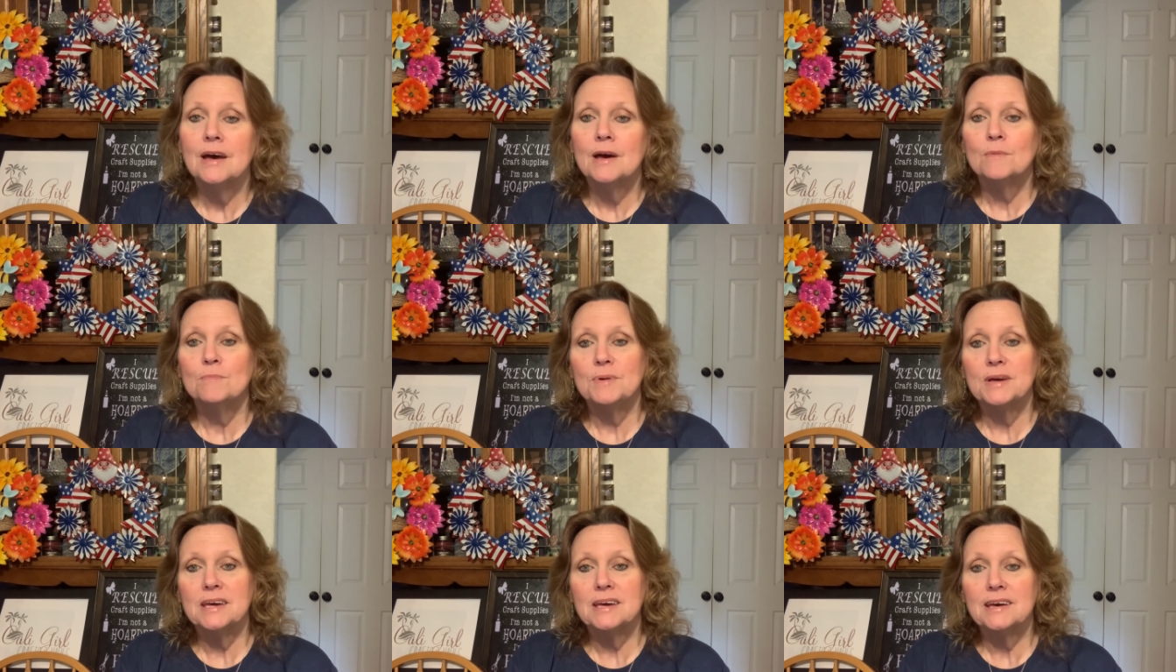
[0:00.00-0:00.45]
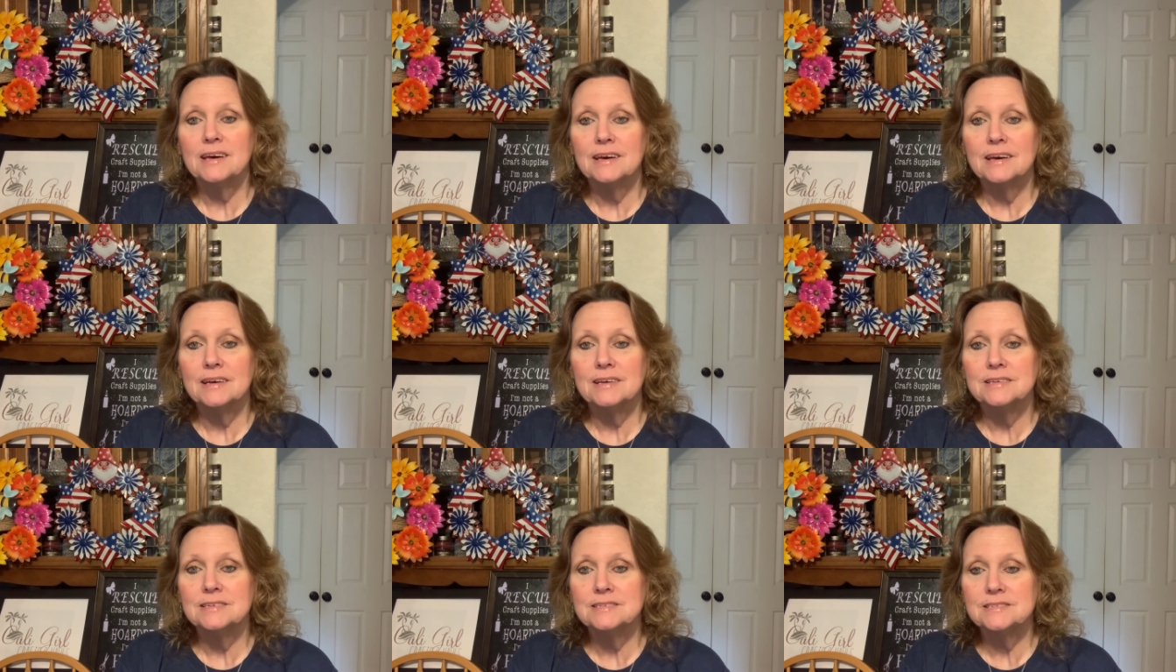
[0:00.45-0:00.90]

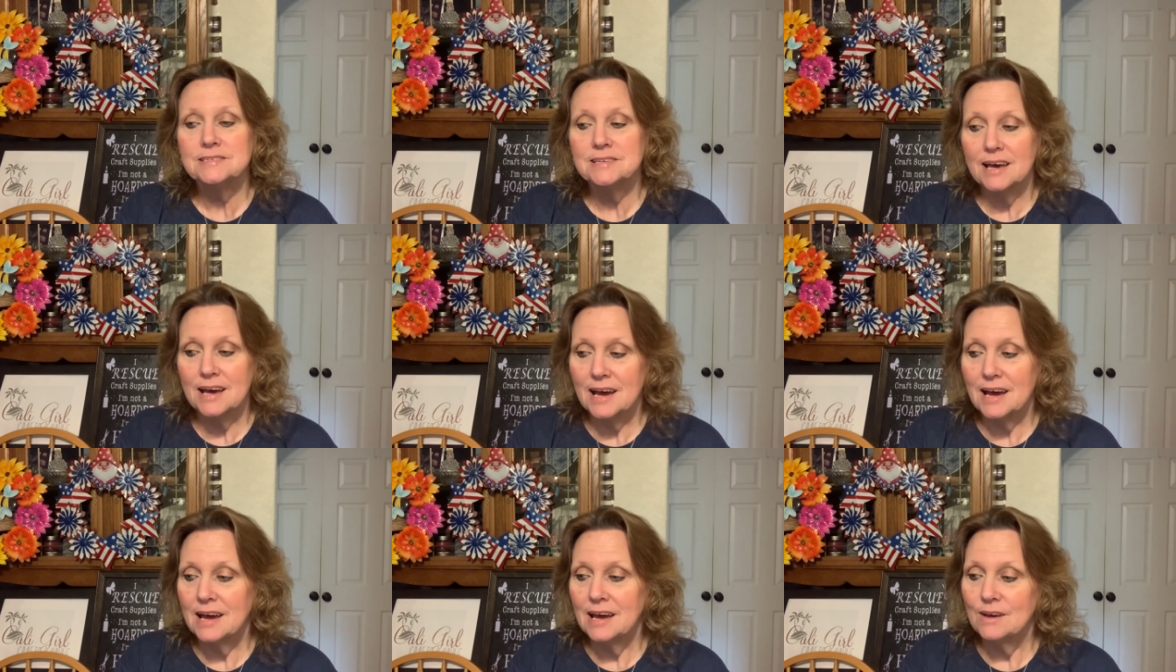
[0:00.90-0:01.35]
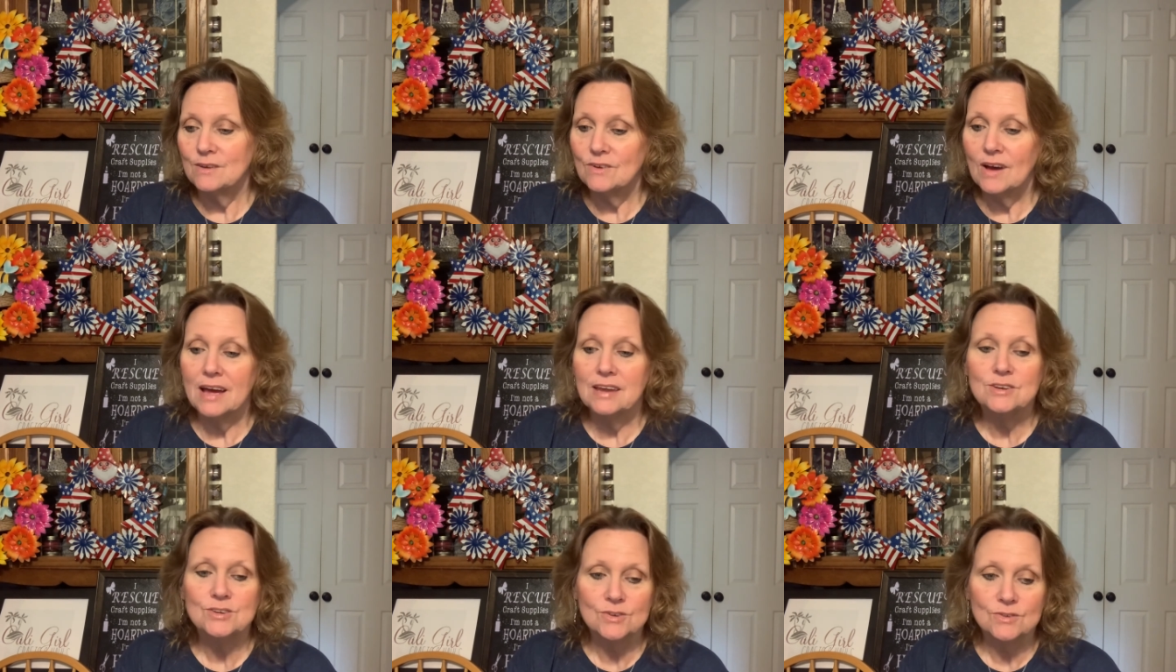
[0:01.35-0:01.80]
because I do